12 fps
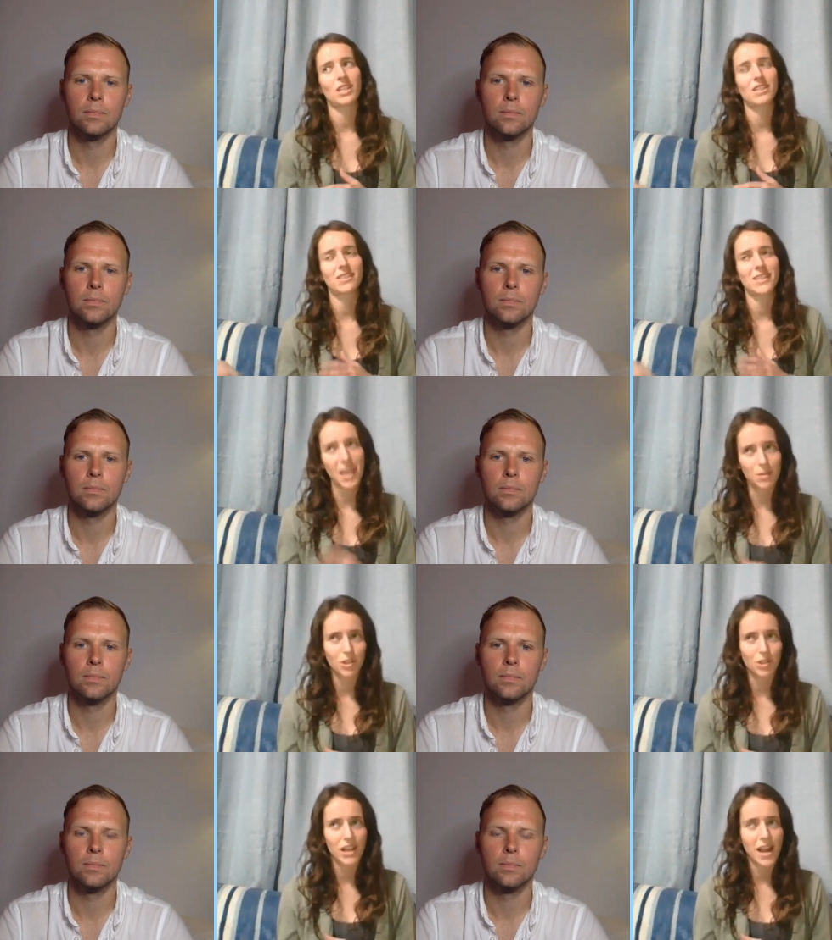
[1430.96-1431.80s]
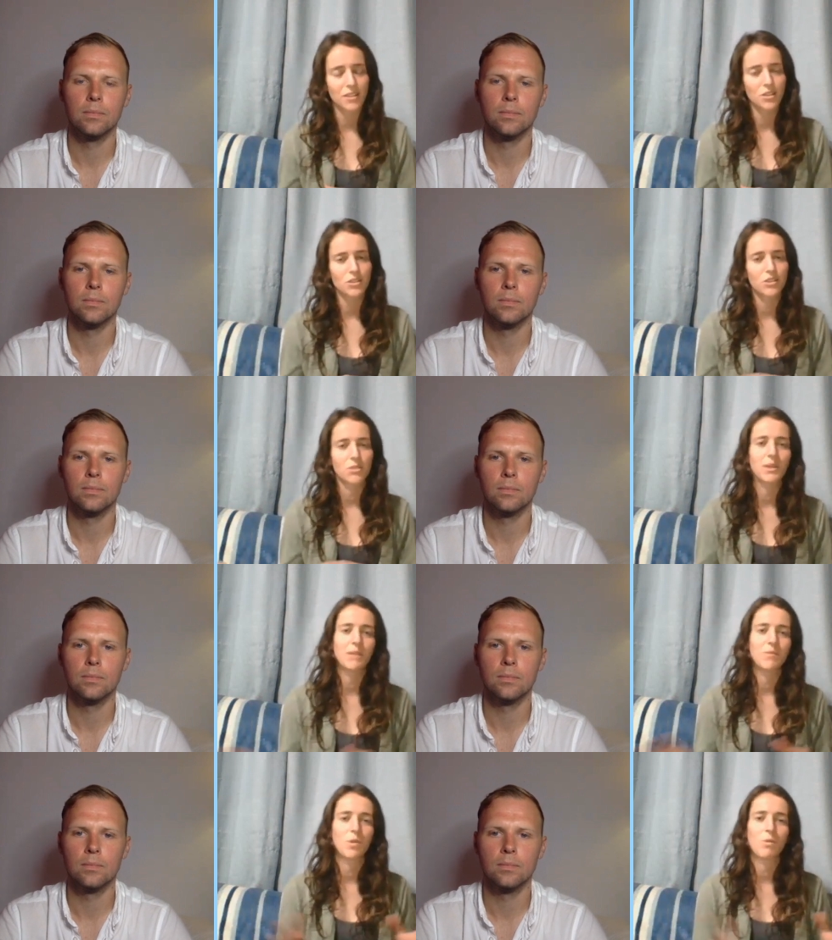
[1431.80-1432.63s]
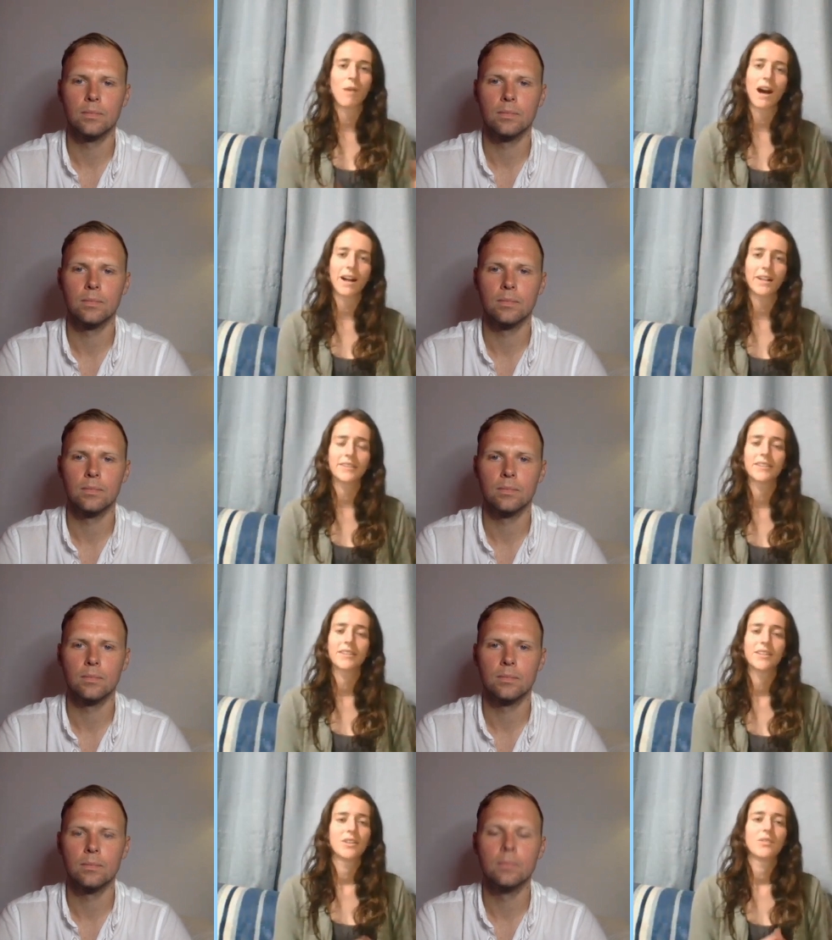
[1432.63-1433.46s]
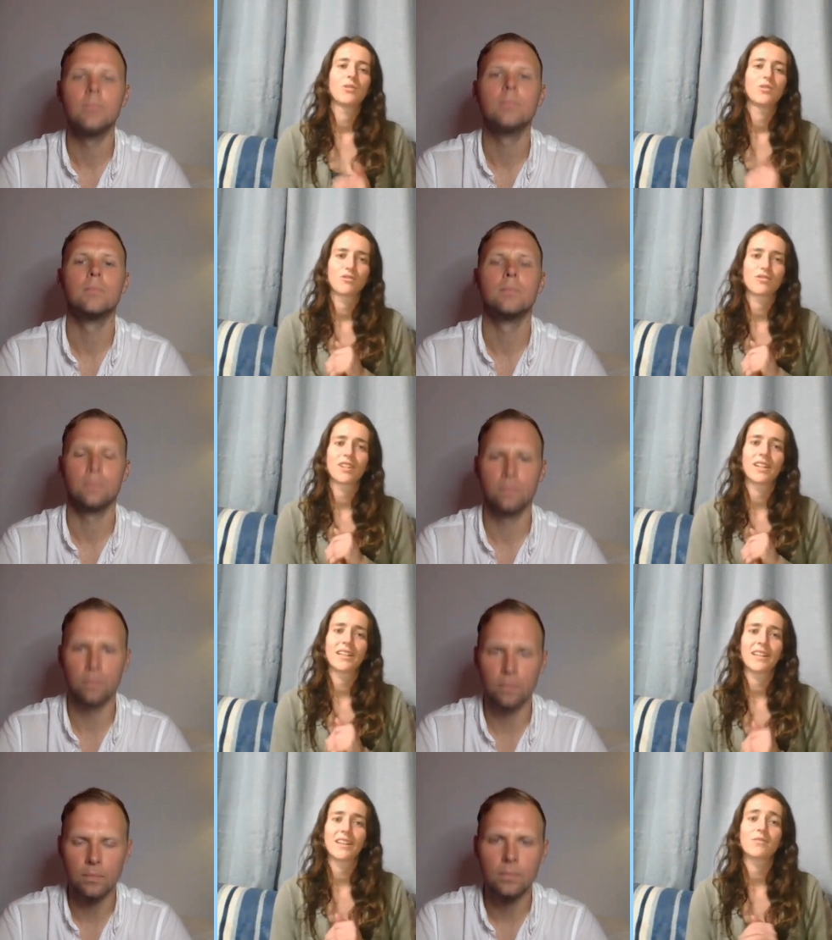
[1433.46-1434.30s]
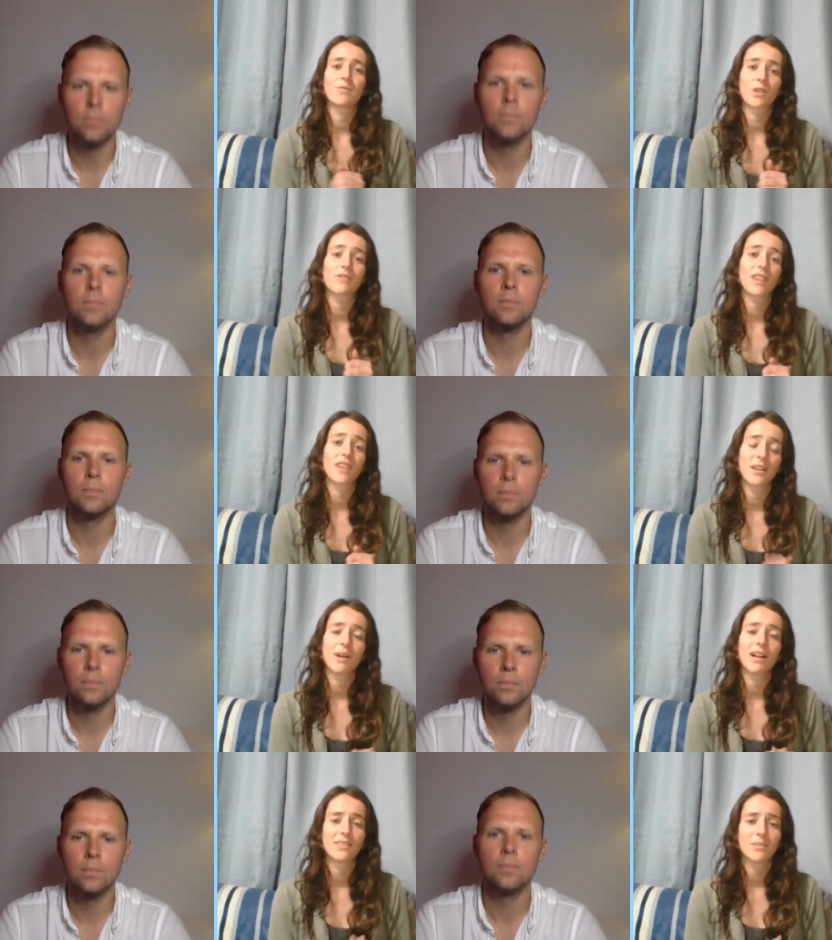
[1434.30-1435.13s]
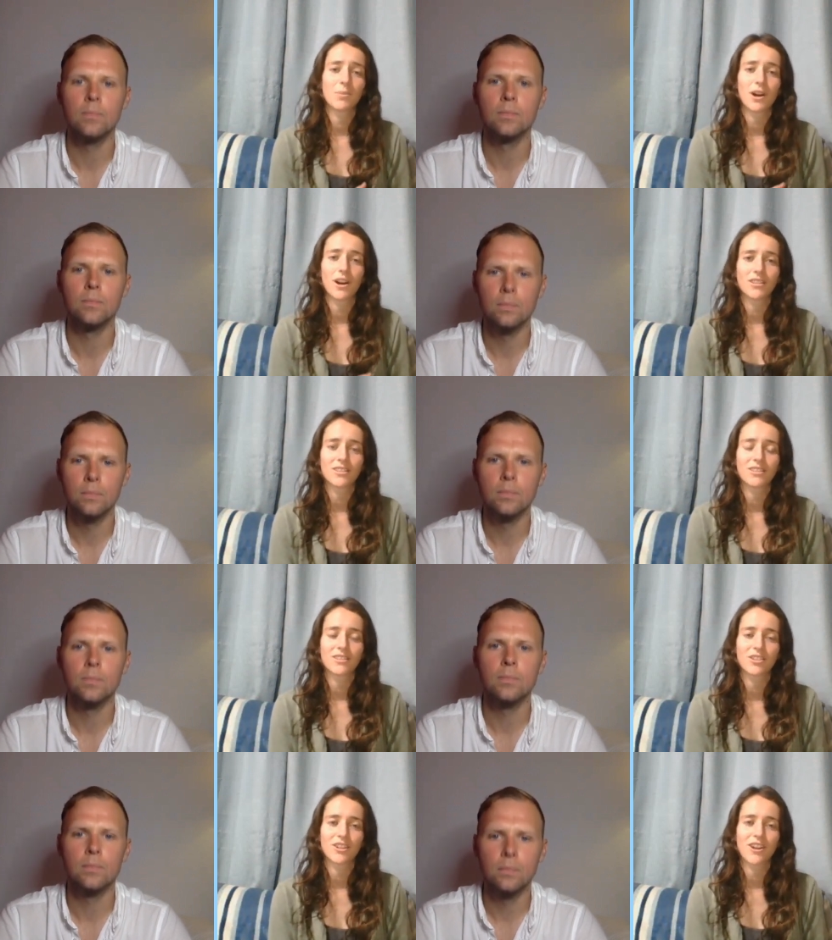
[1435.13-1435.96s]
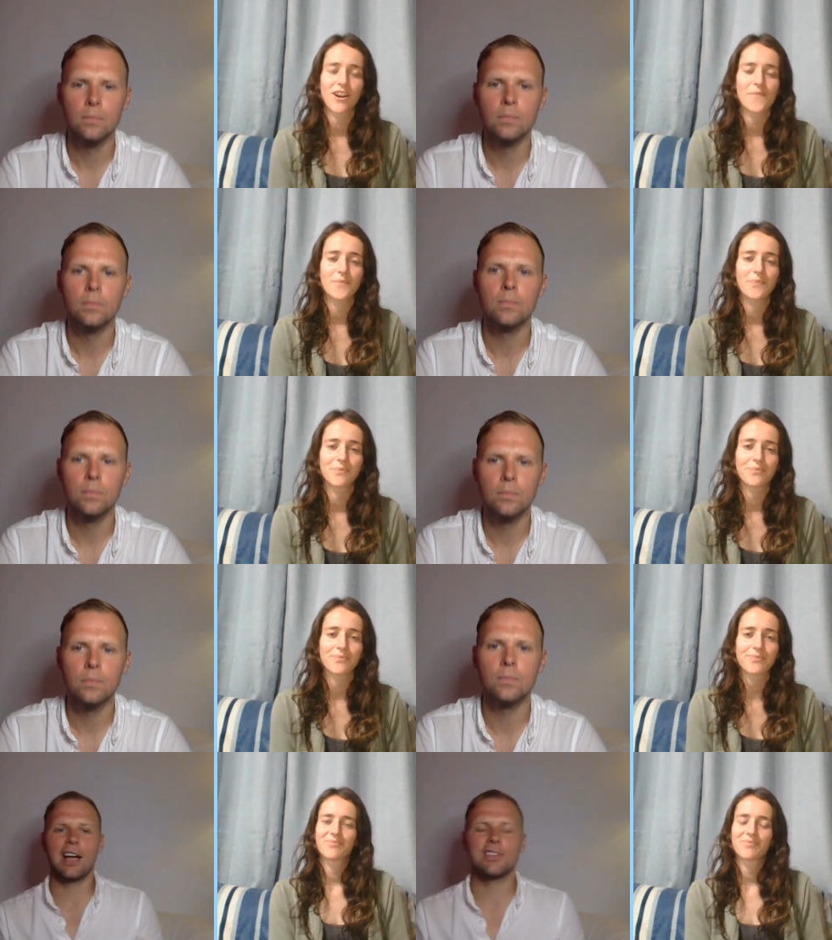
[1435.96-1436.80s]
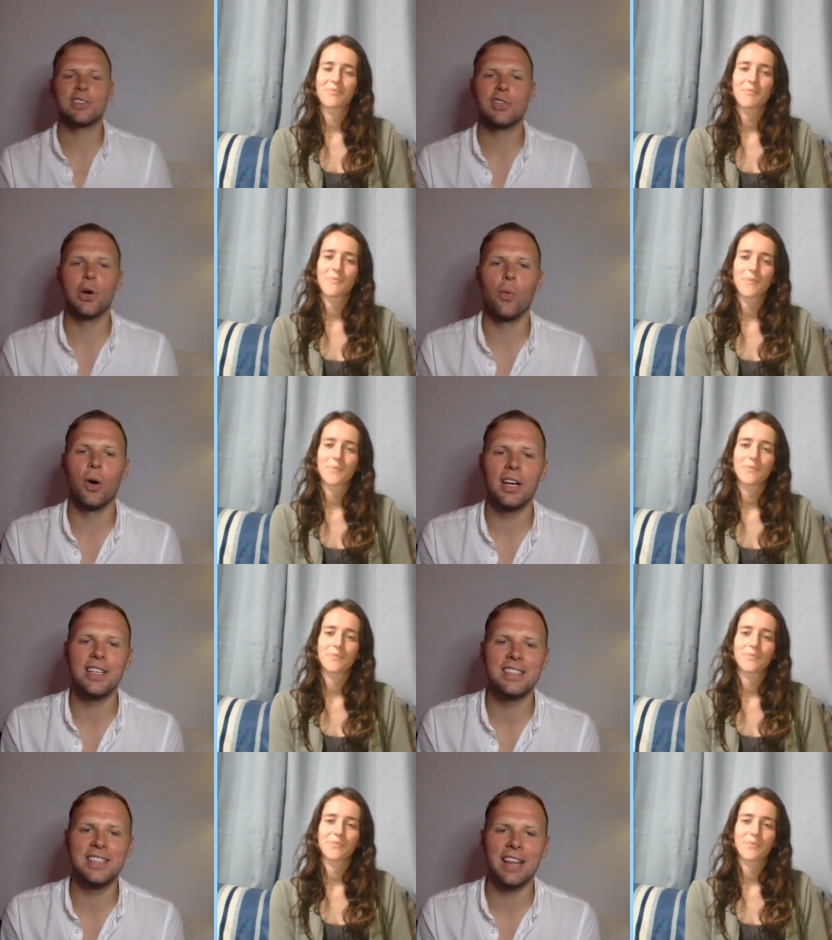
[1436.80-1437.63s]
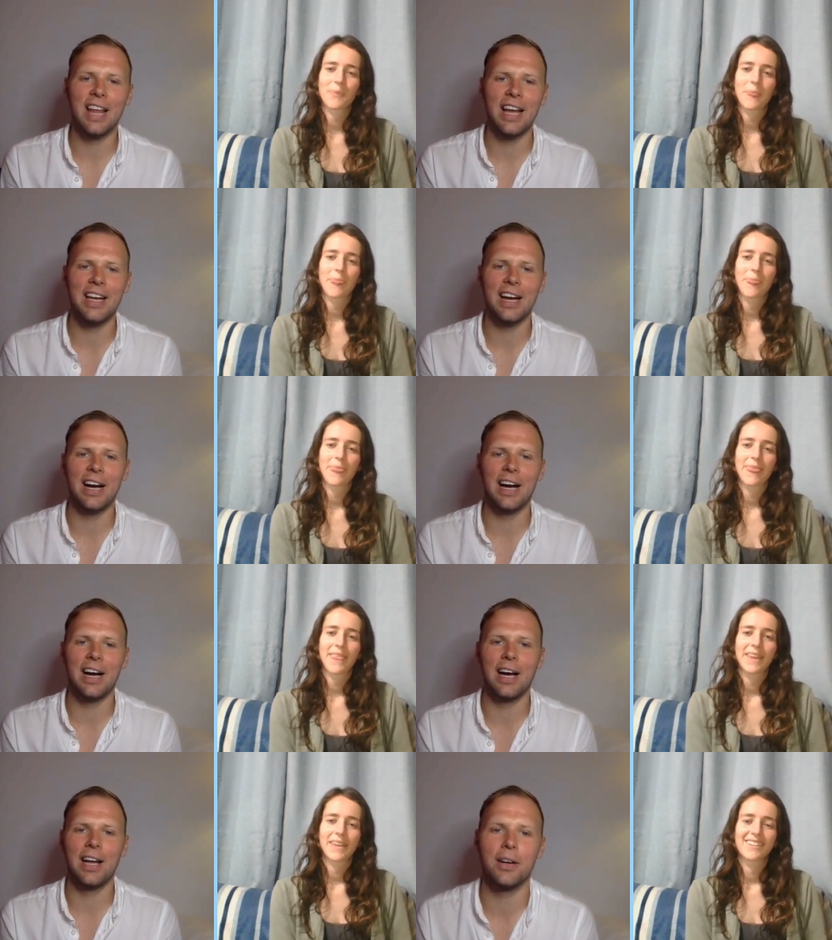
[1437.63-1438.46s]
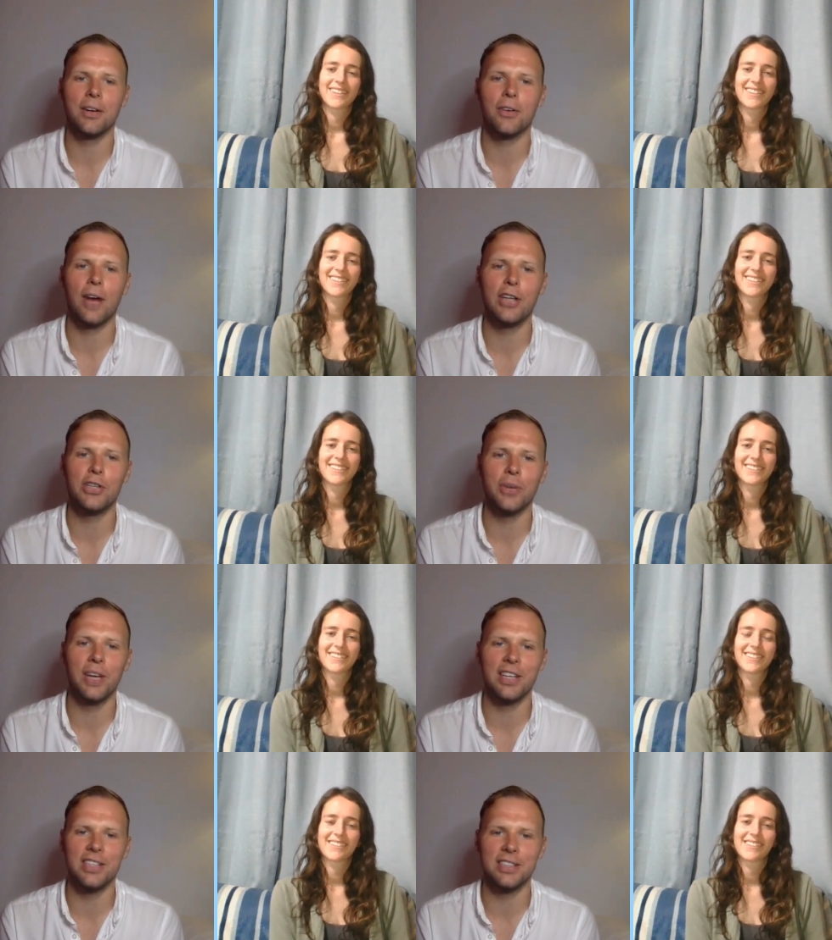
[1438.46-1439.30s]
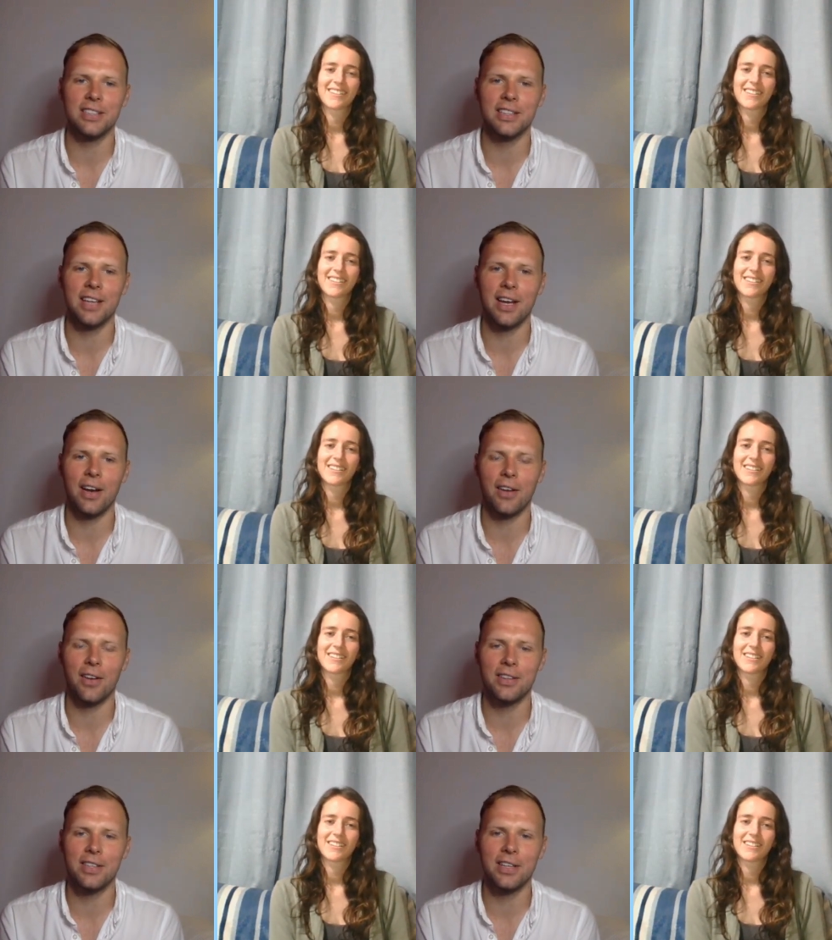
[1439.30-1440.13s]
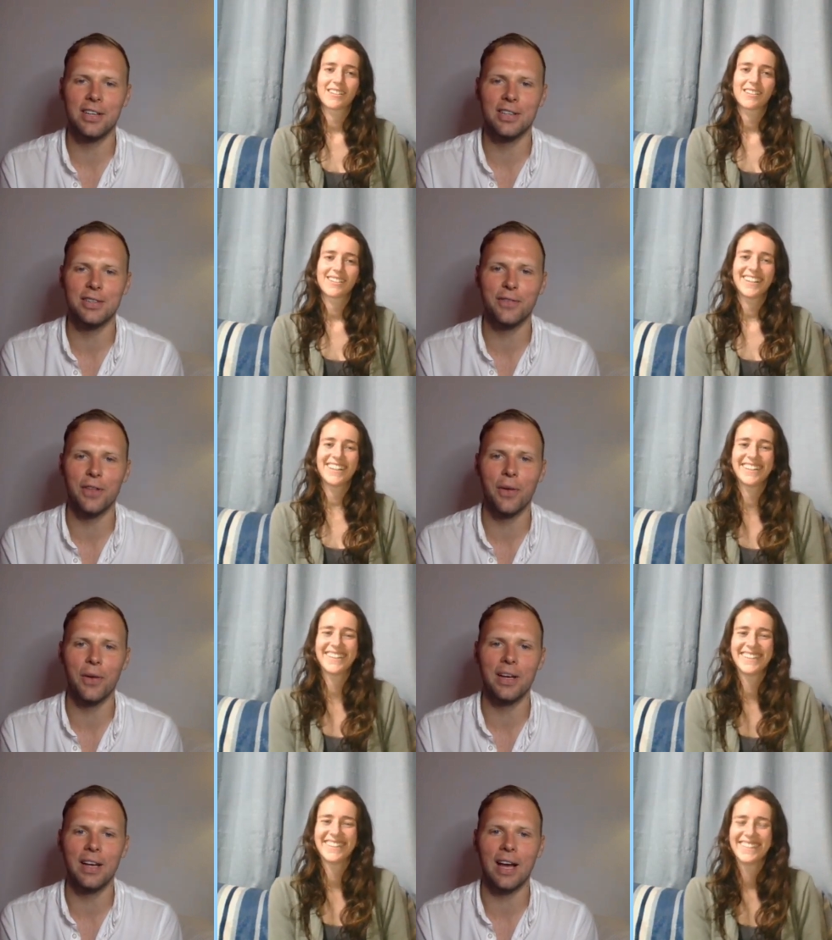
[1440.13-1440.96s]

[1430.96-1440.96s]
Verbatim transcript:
Speaker 1: the tamer rhinos to be more wild, which is really it's worked really well in the past. So yeah.
Speaker 2: So, what is it like on graduation day? Are there tears flowing